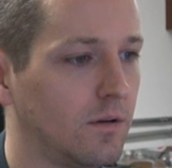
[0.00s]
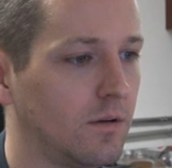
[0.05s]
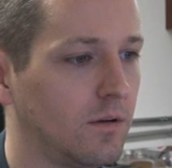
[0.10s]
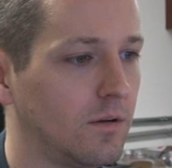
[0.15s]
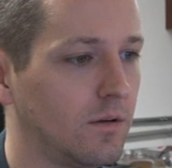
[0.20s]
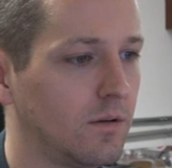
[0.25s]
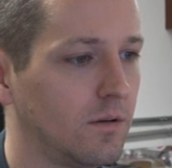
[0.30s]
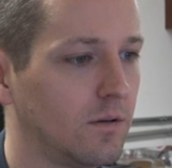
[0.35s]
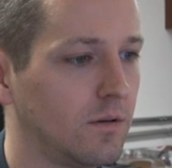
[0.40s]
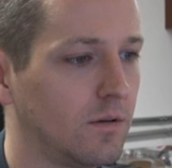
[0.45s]

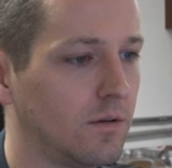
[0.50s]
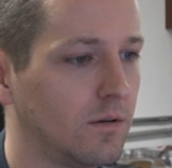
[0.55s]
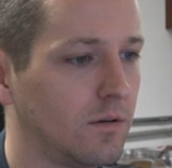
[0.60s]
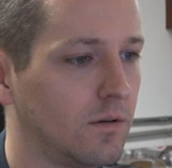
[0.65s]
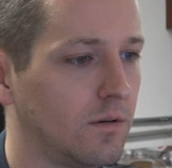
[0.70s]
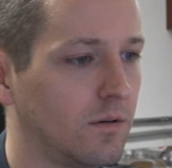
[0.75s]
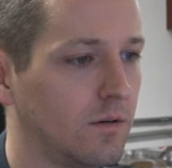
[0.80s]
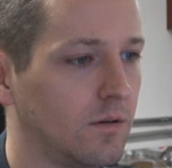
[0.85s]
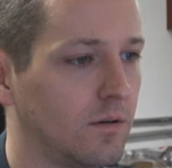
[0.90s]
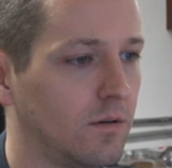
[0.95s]

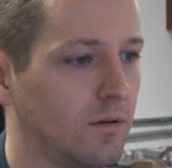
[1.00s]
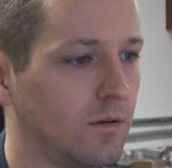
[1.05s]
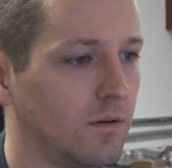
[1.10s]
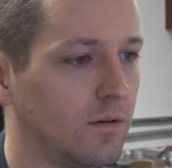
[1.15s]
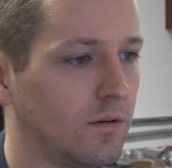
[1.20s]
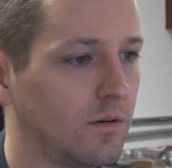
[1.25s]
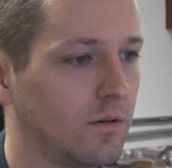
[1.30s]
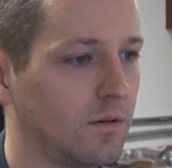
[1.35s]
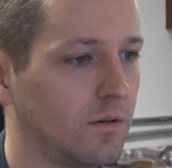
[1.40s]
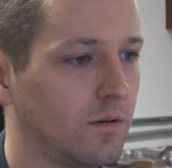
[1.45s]

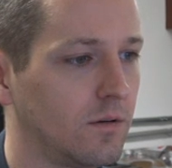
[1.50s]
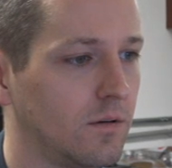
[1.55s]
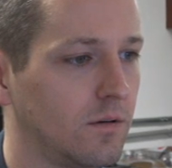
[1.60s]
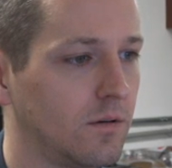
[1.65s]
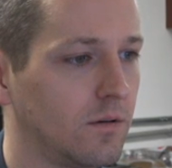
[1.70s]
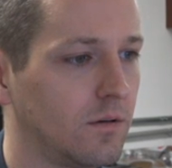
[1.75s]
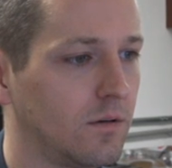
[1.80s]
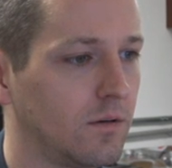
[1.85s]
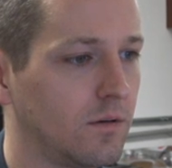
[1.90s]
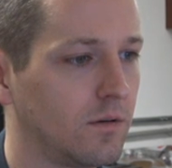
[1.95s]

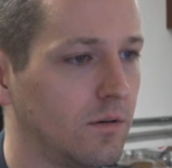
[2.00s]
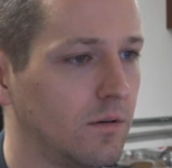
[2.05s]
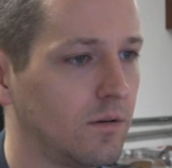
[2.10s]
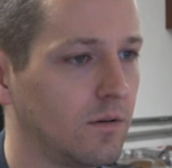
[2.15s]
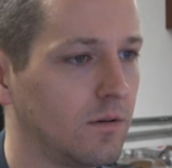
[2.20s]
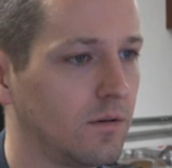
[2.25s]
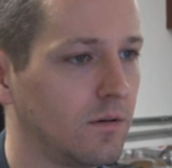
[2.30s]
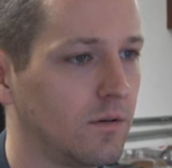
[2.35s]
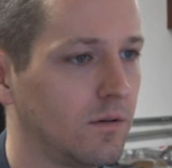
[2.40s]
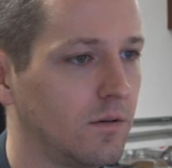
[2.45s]

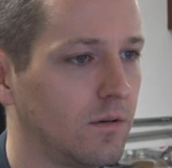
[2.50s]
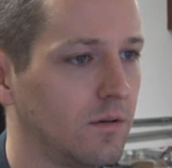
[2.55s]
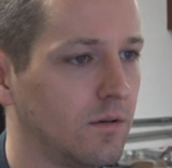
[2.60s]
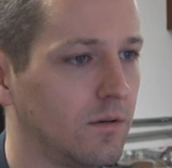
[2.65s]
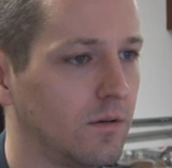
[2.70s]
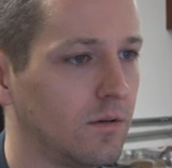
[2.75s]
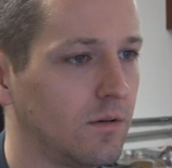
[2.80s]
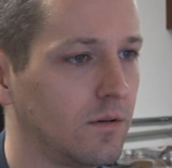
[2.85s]
Nobody speaks.